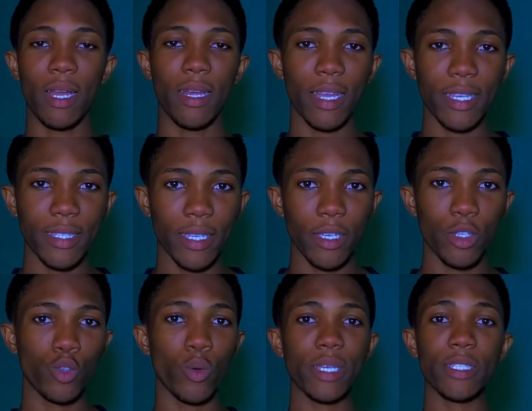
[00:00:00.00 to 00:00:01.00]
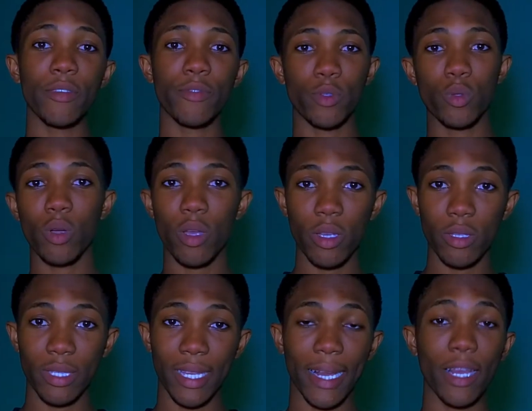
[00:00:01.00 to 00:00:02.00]
Let's say USA viewers,
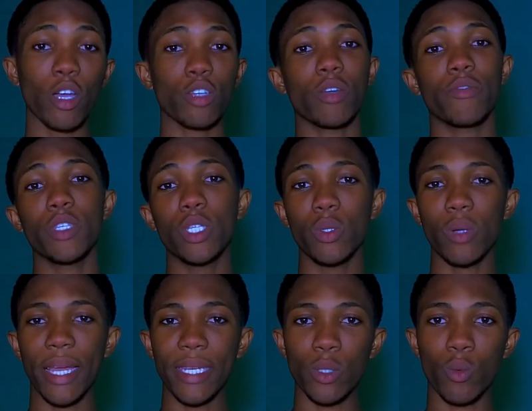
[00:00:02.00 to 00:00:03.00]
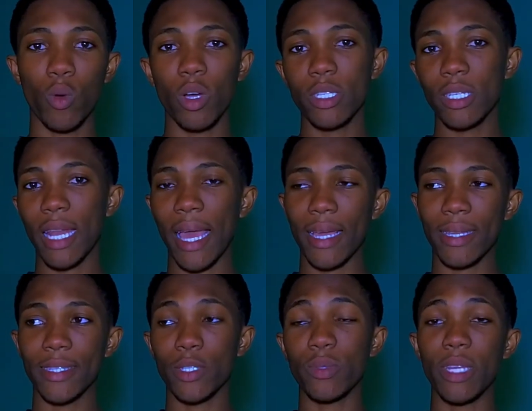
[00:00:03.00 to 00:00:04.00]
they click on your video and they watch
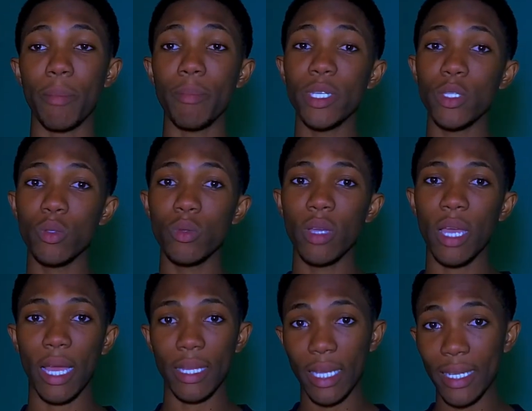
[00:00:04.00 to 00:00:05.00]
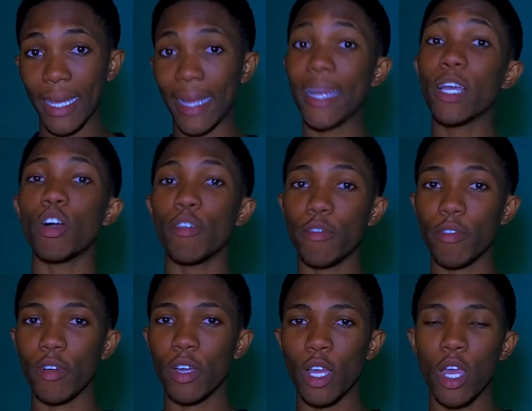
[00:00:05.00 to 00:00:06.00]
like till the middle and then they click off.
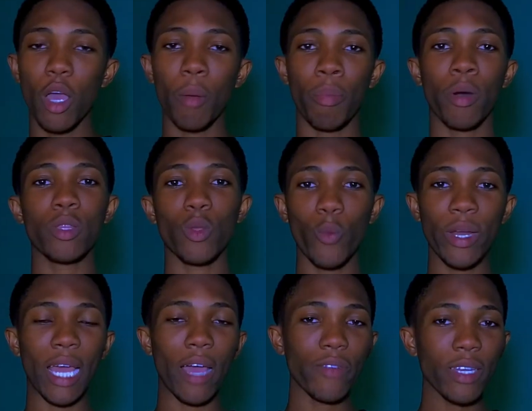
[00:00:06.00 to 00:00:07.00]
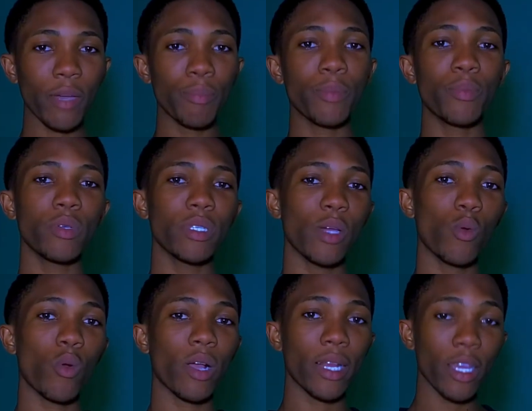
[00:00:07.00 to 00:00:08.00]
But when African people,
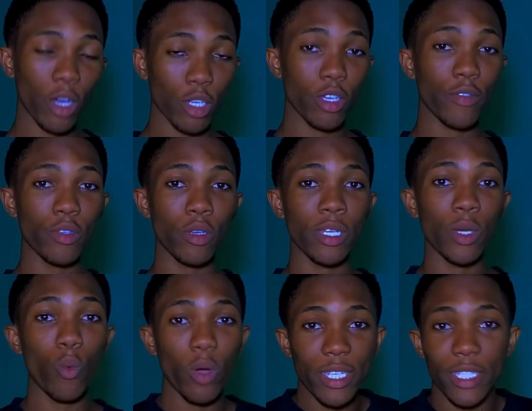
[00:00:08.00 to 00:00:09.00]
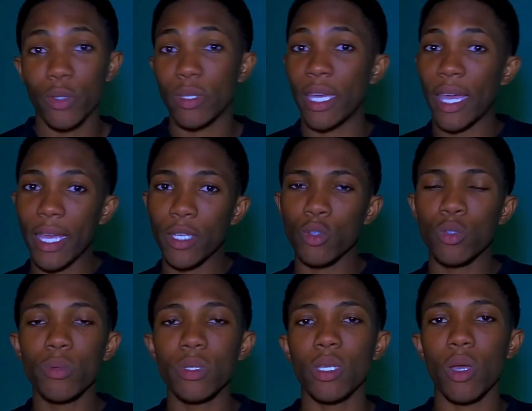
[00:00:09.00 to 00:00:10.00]
they click on your video, they watch till the end,
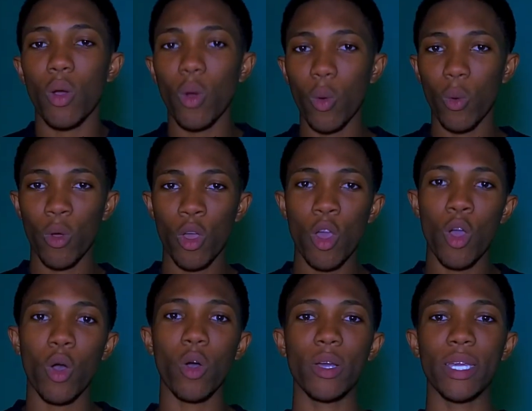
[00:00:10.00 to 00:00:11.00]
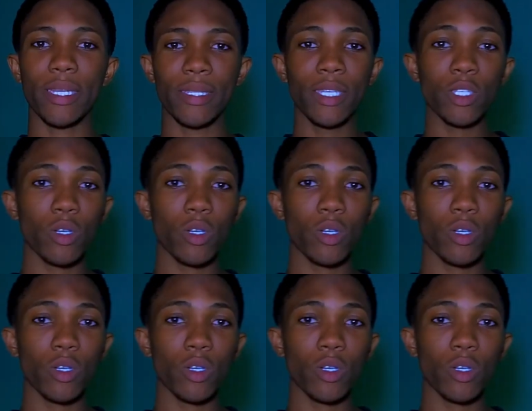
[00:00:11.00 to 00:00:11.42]
YouTube say, oh, okay, this